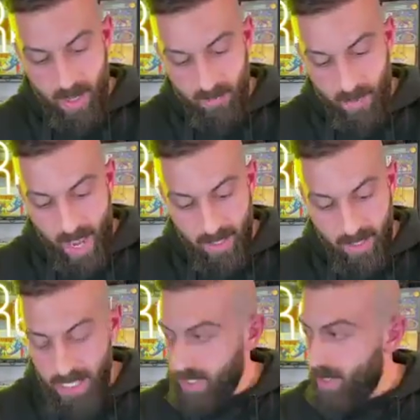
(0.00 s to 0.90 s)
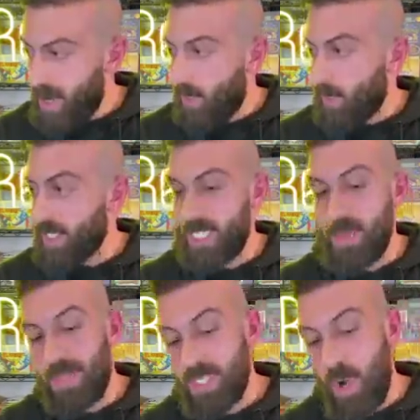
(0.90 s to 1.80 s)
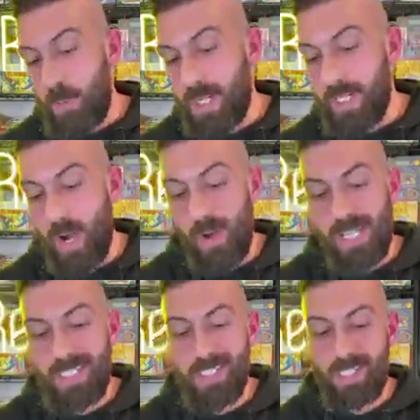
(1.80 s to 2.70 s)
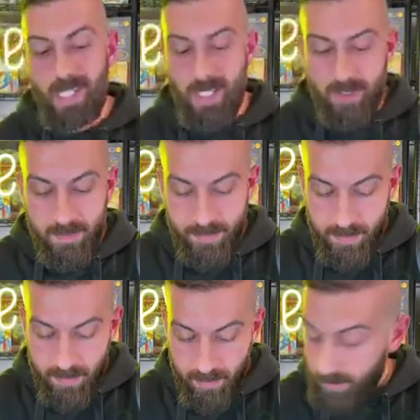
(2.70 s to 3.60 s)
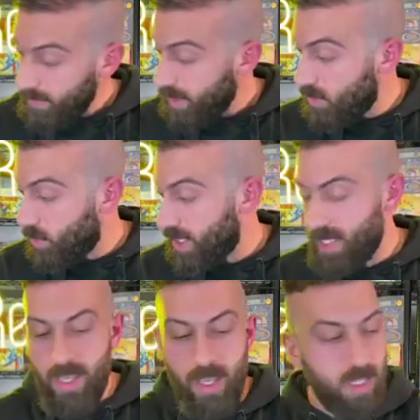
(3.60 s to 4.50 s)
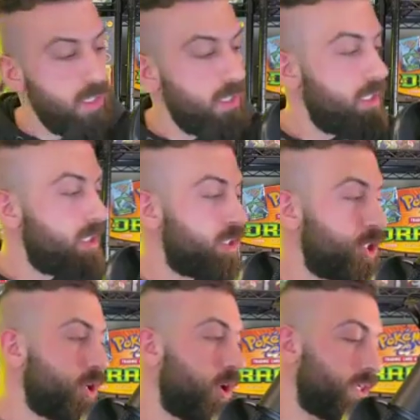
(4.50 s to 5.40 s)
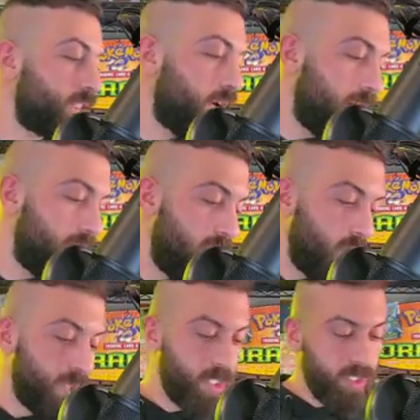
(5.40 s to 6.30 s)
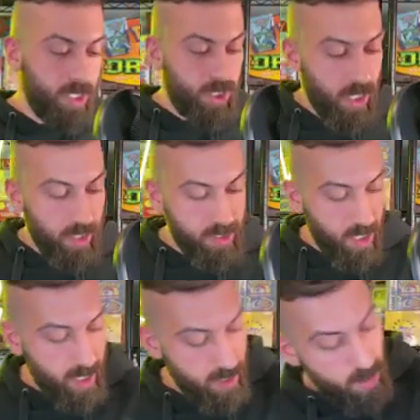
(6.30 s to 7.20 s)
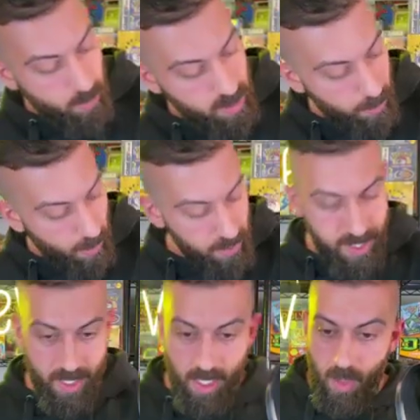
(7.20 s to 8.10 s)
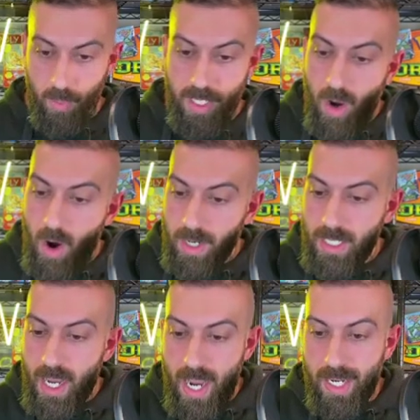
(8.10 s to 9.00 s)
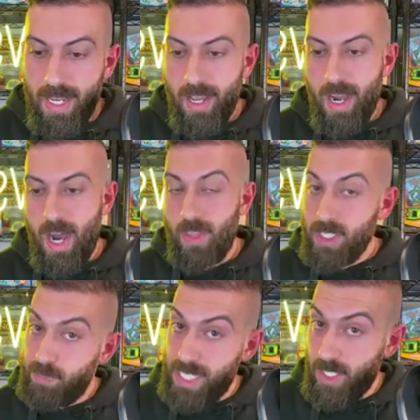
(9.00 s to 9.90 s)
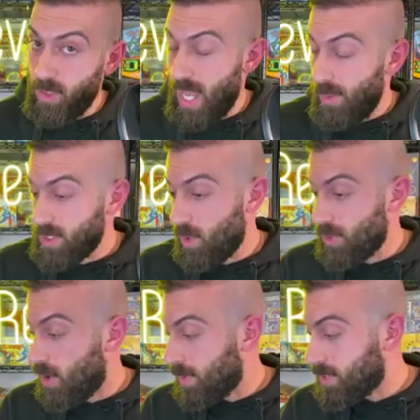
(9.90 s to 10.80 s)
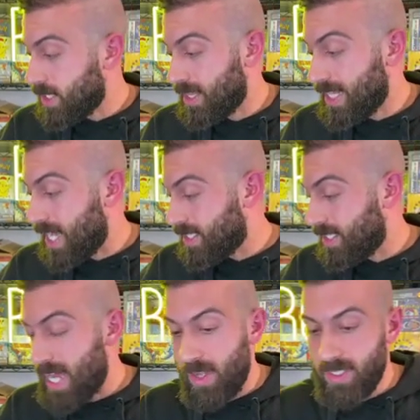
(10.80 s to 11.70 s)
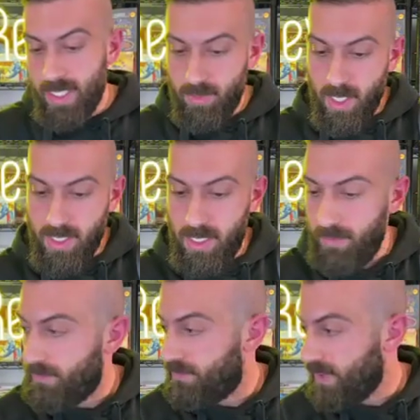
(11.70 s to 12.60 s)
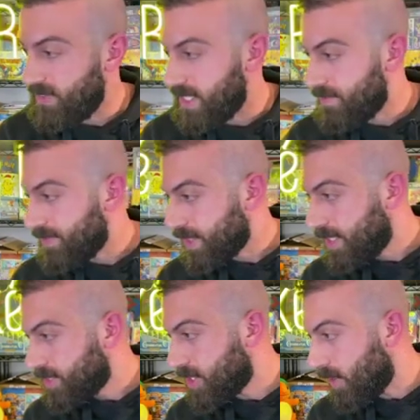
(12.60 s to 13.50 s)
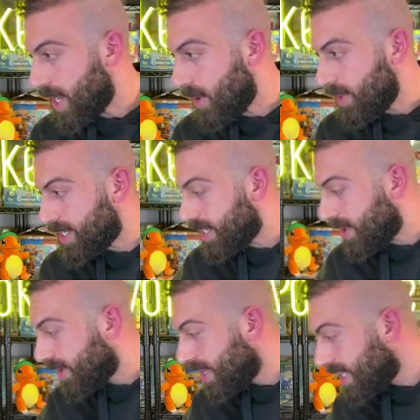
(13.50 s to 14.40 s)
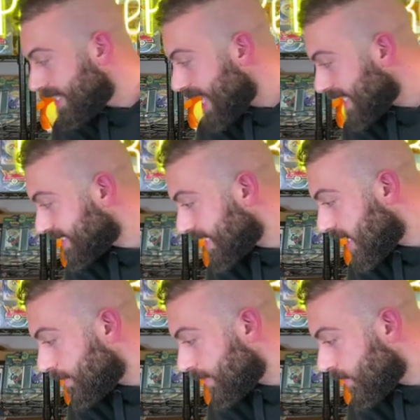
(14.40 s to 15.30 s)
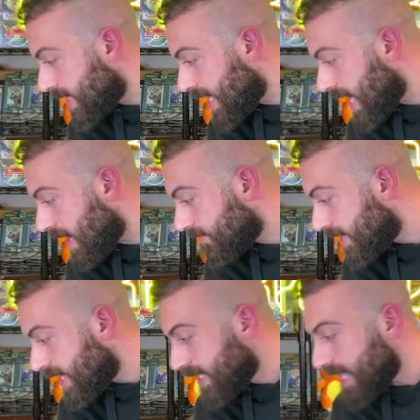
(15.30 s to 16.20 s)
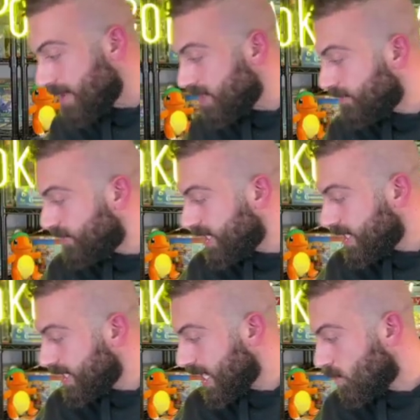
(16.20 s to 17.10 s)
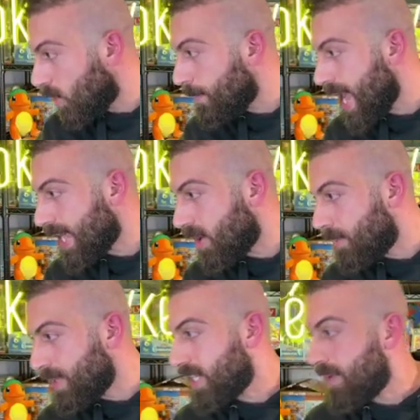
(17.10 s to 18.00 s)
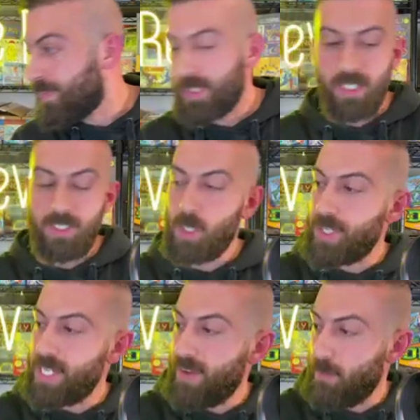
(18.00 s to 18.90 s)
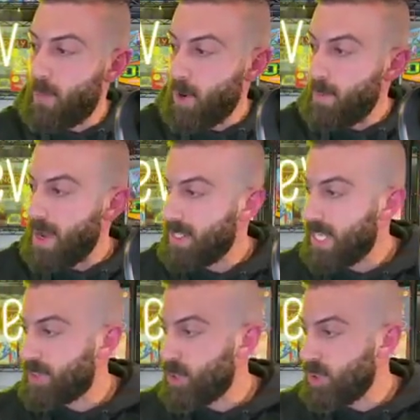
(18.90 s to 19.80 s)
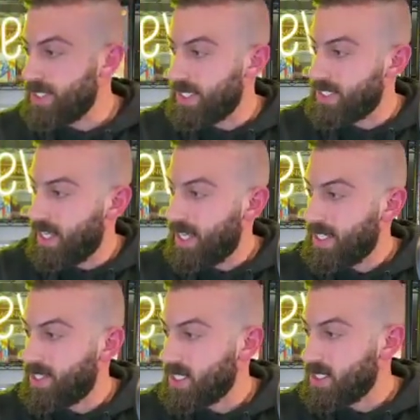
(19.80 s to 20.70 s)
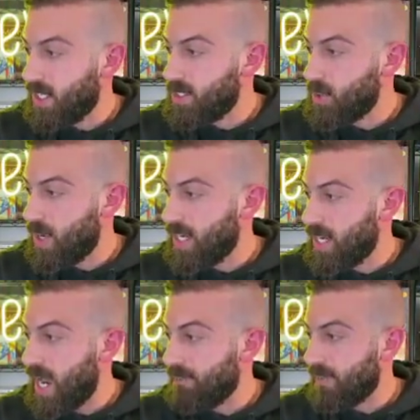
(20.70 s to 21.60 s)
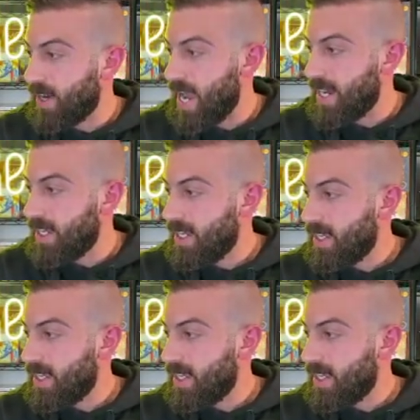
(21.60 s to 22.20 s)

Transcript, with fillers: for Alexander O. We're gonna keep this opening going and see if we can get the Charizard. We still need the Charizard. We need Persian. We need Arcanine. Uh, there's Beedrill. That one's worth almost a thousand dollars. I think it's around seven fifty. So here we go. Next up, we have Kevin V getting one pack opened up. Super chat from Pokemon enthusiast just joining. I forgot.